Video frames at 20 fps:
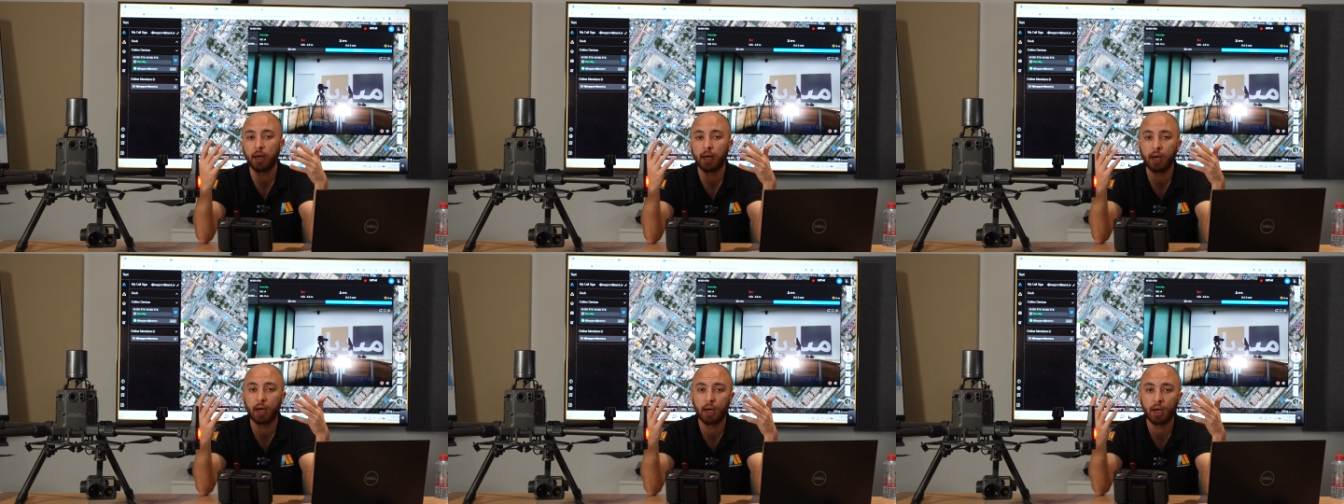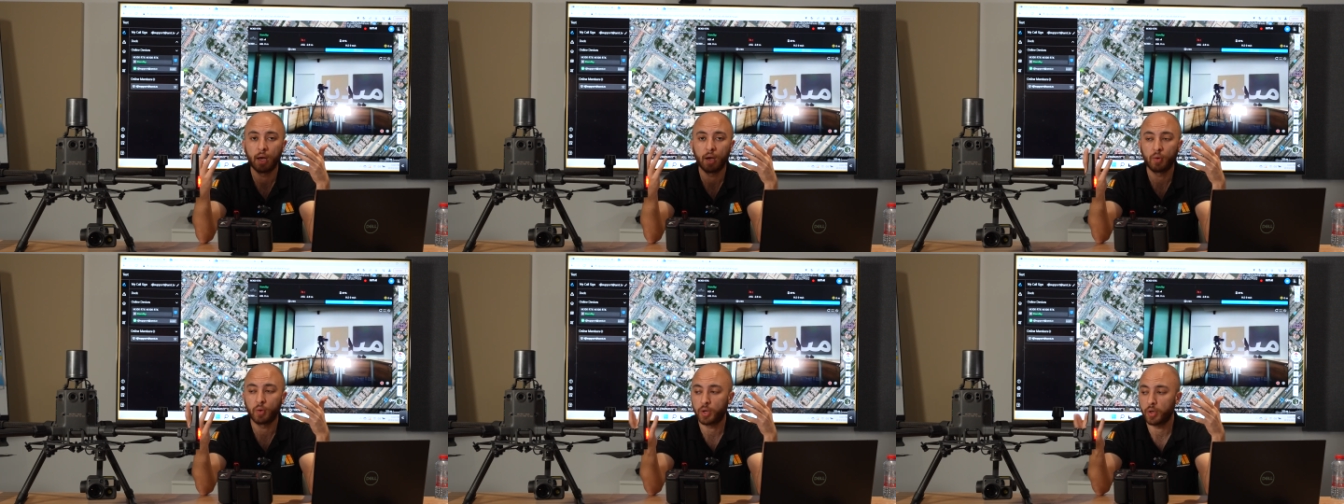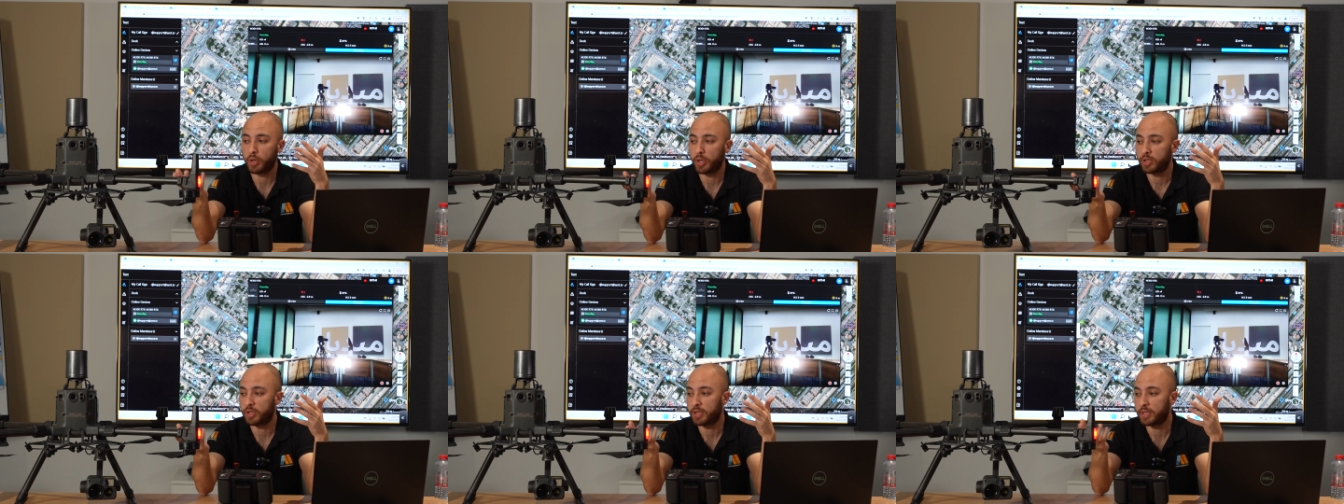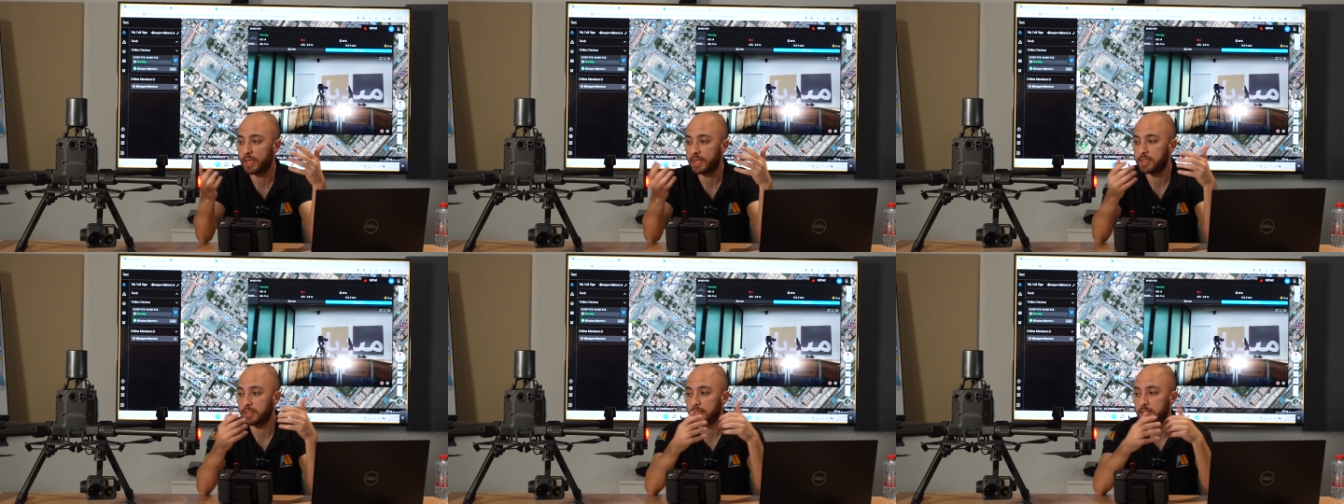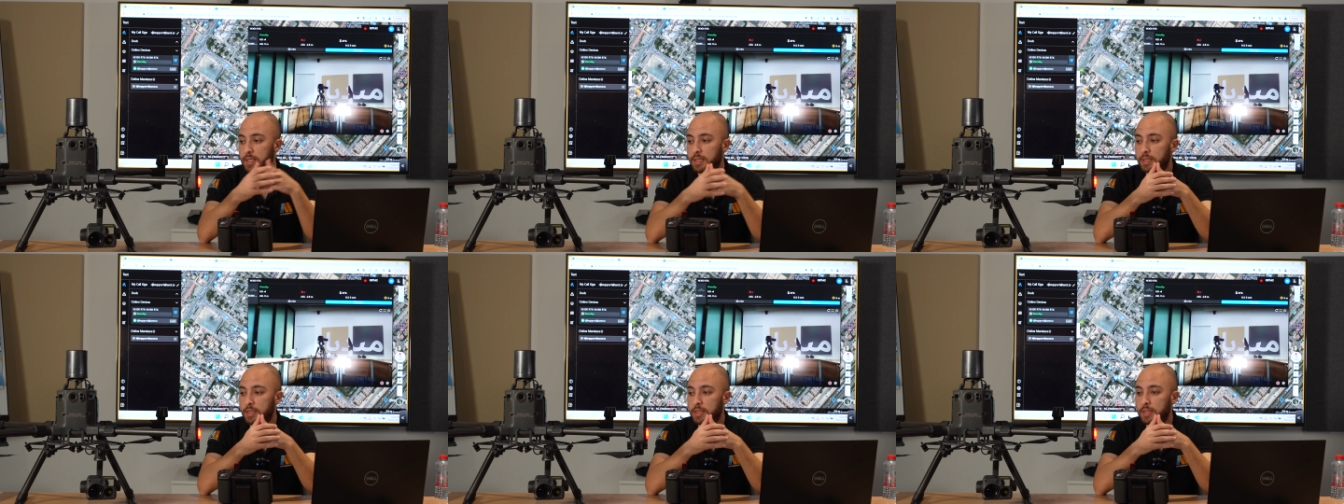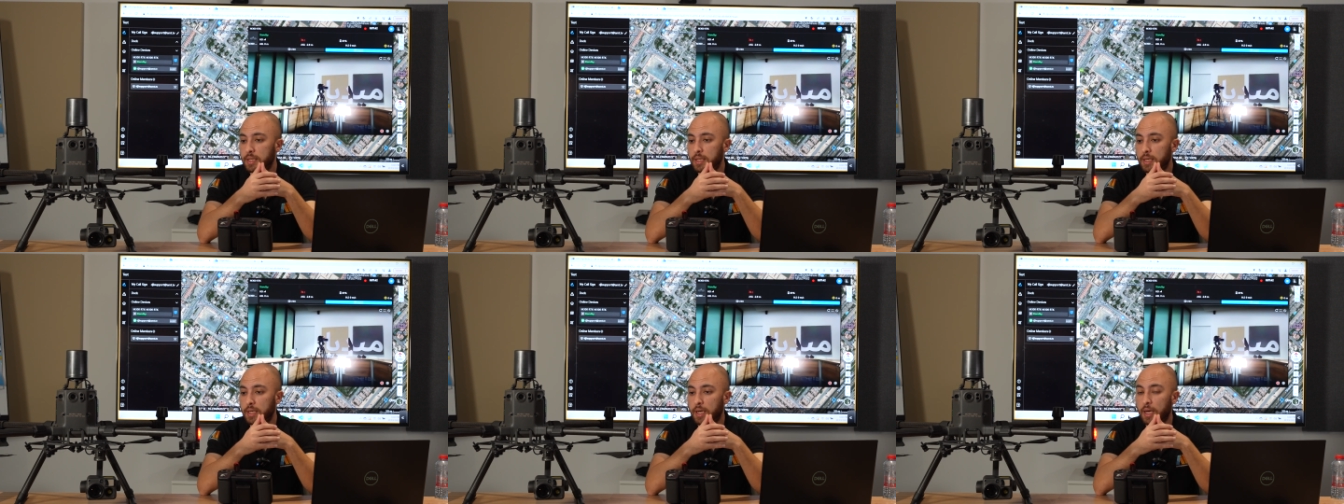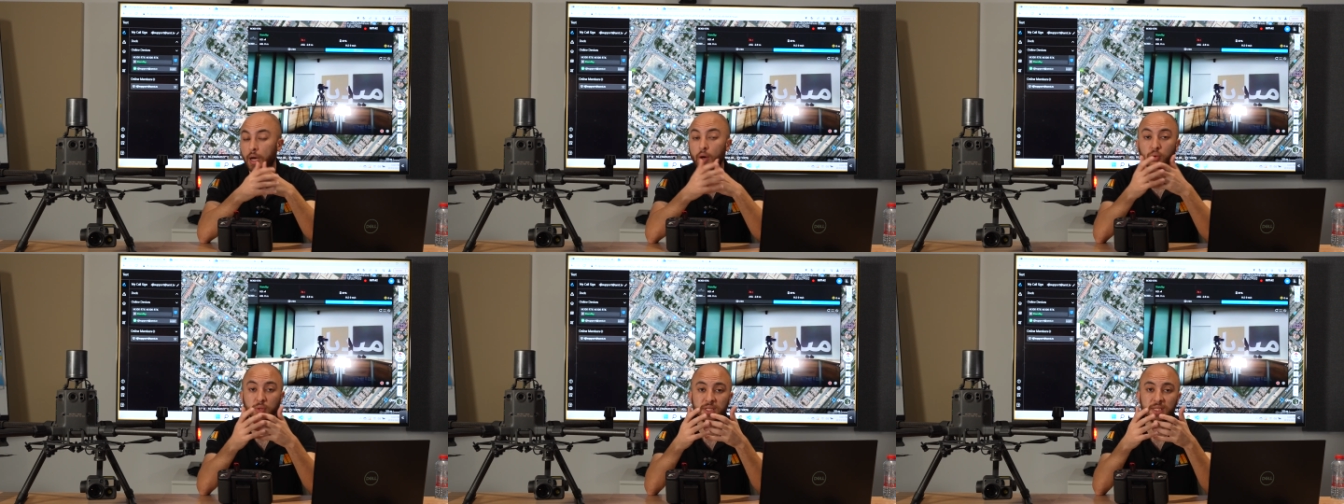We're going to test it
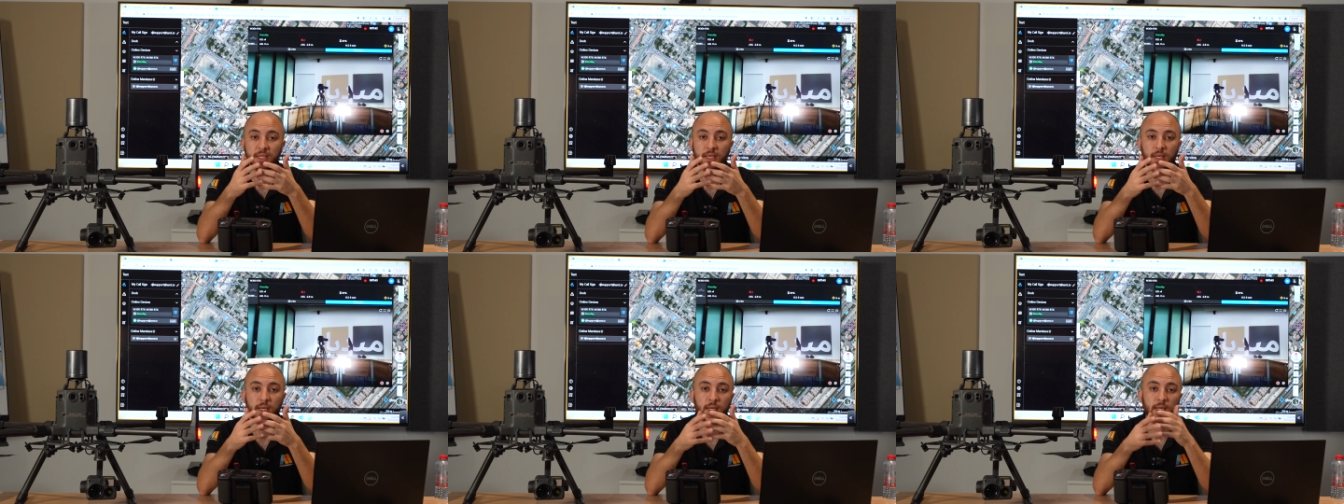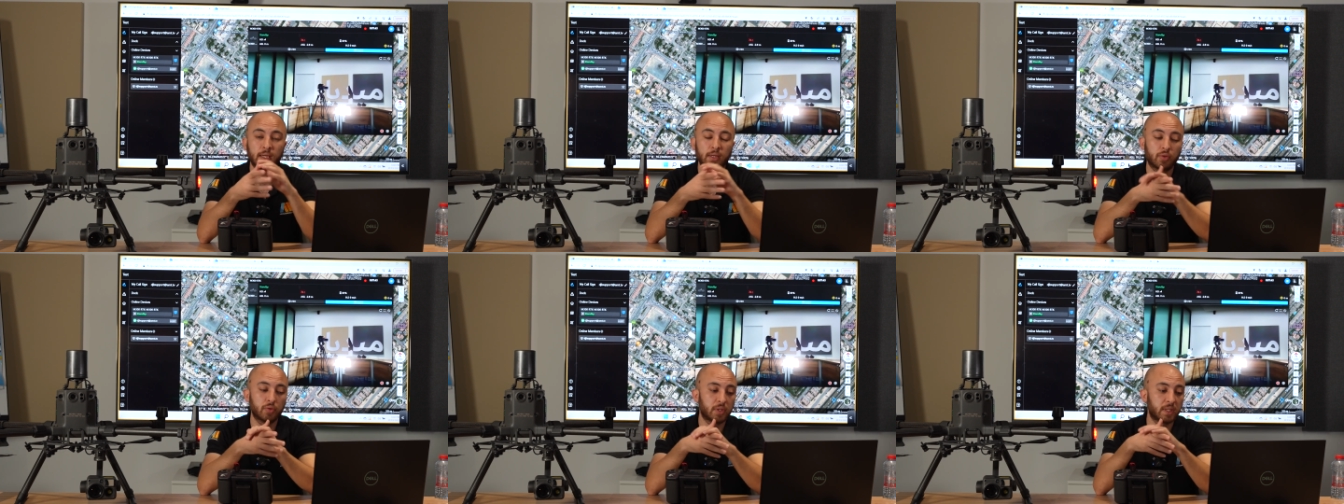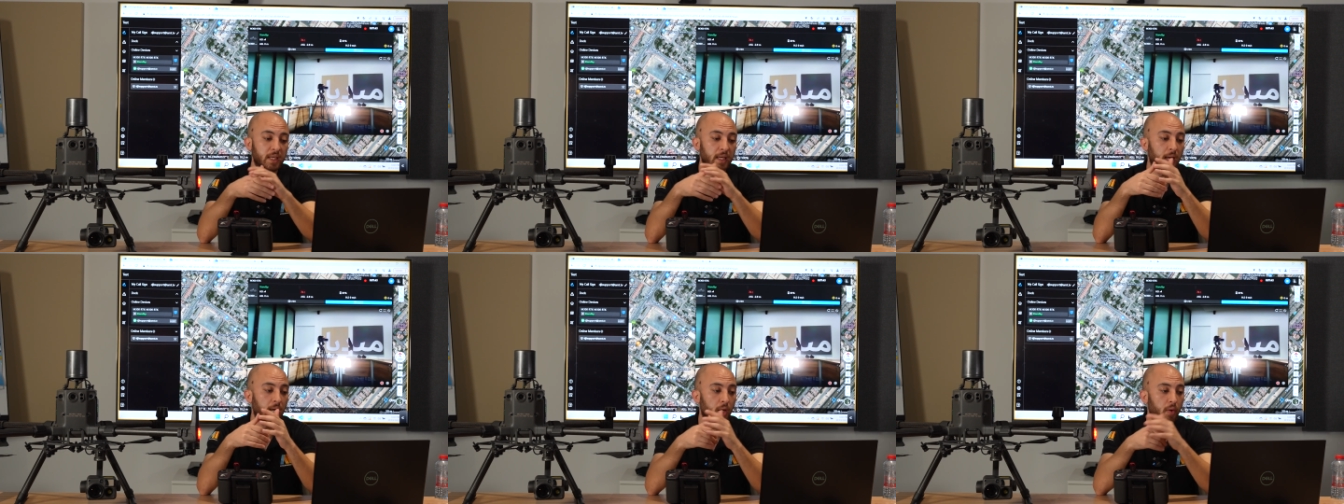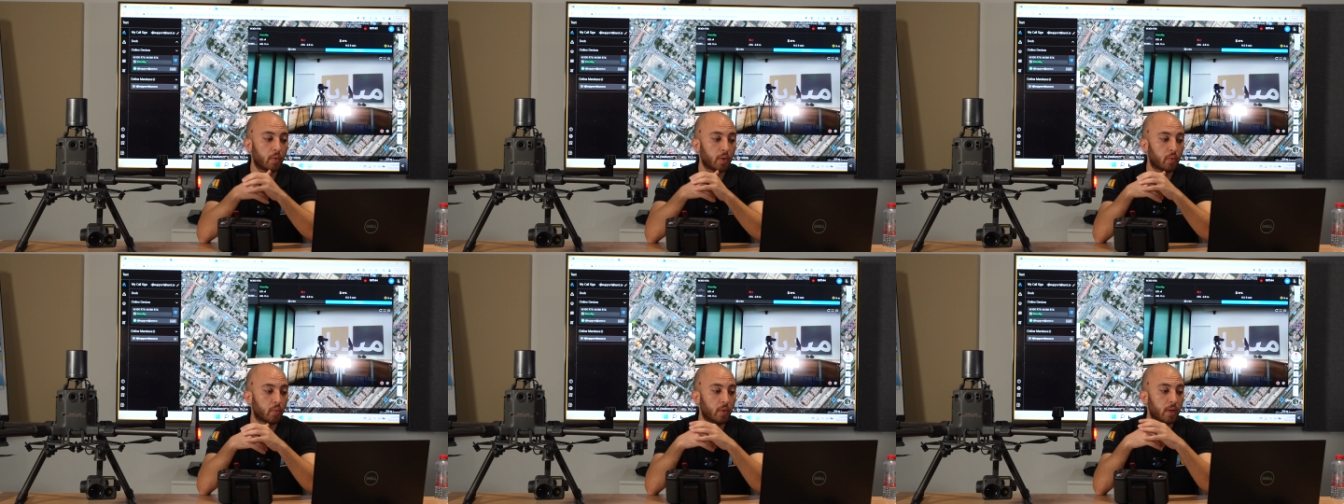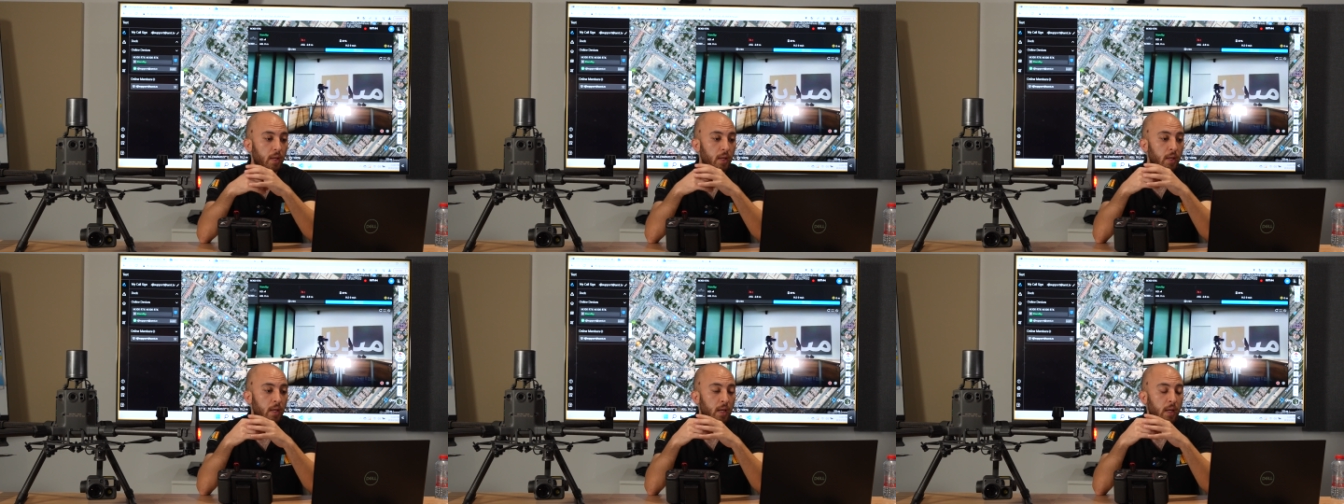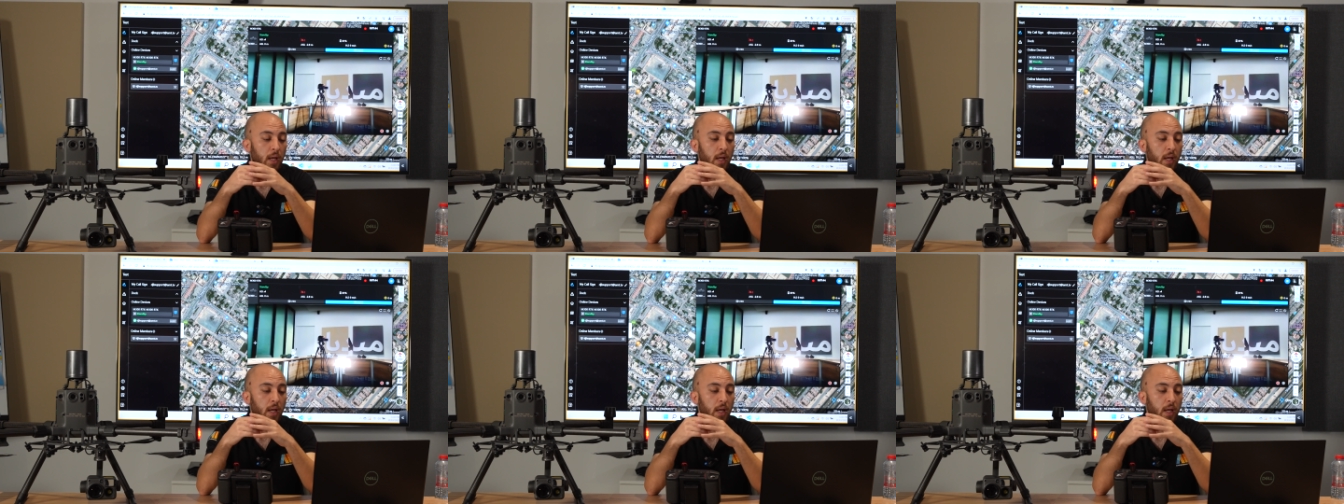outside to see how it will